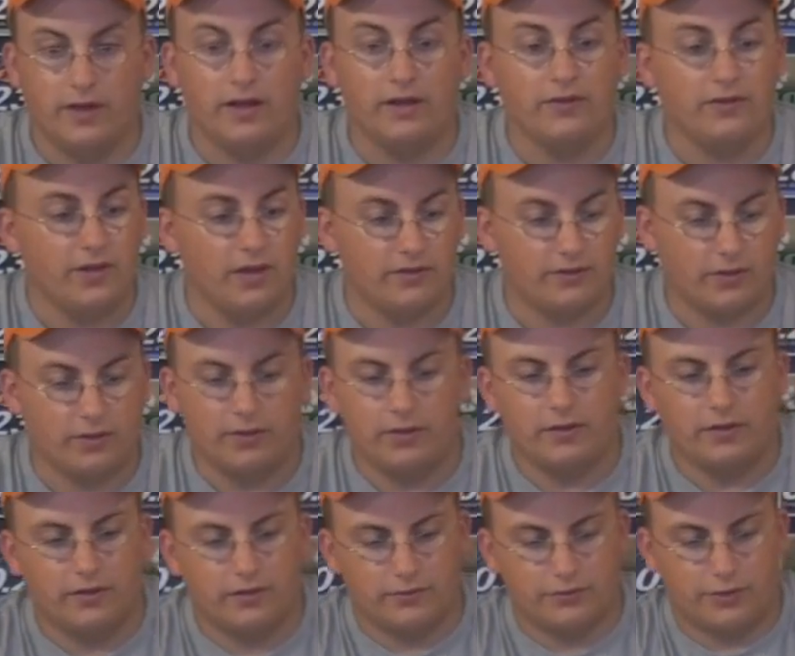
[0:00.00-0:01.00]
The Ics
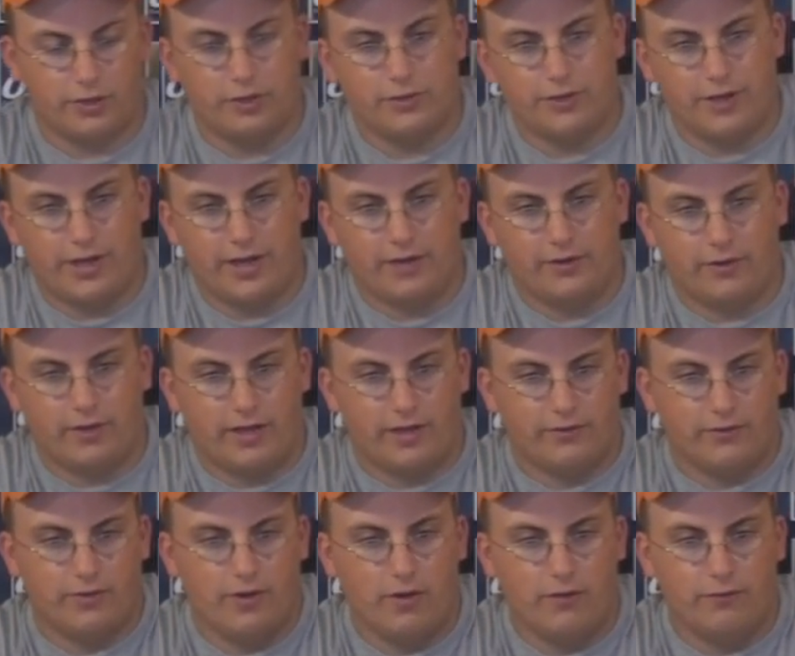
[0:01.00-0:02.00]
Galil charging handle
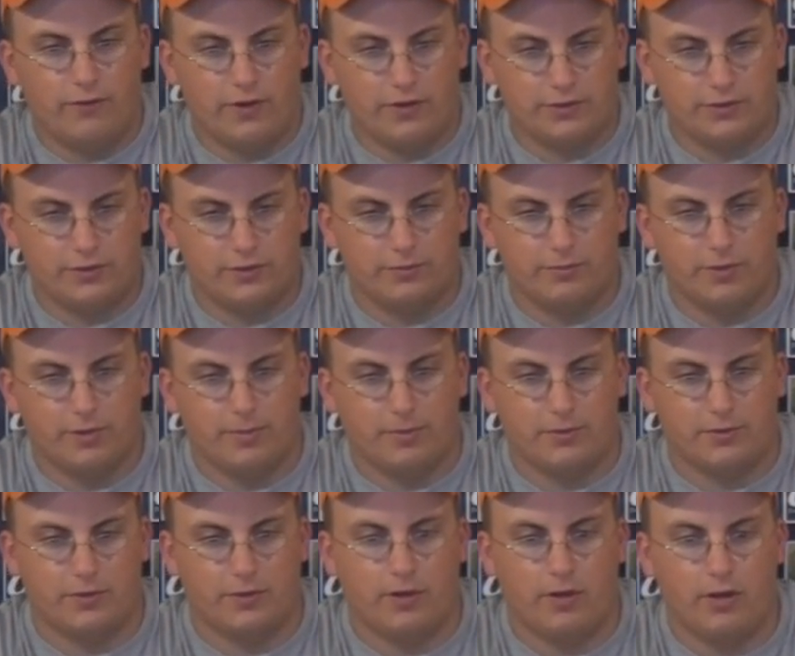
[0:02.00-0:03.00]
has no functional
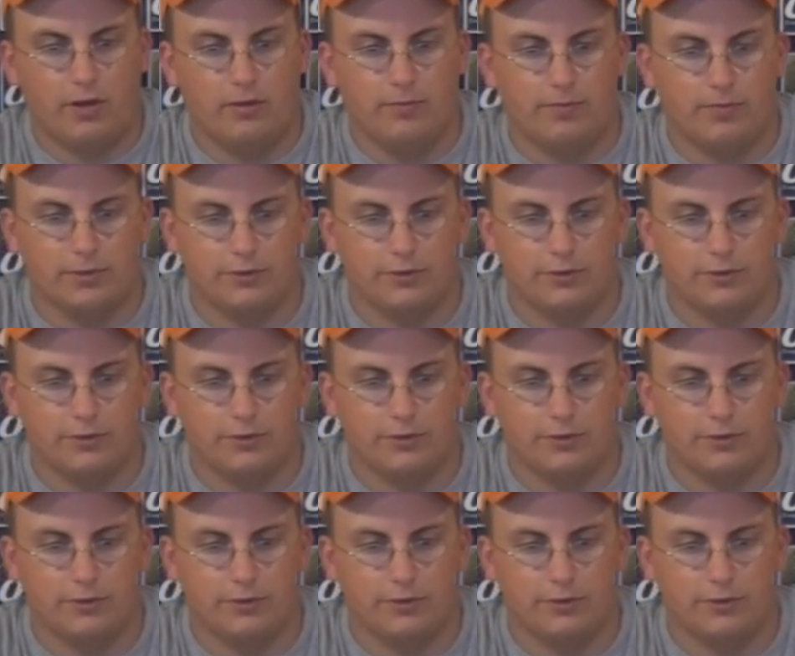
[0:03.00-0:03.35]
purpose at all,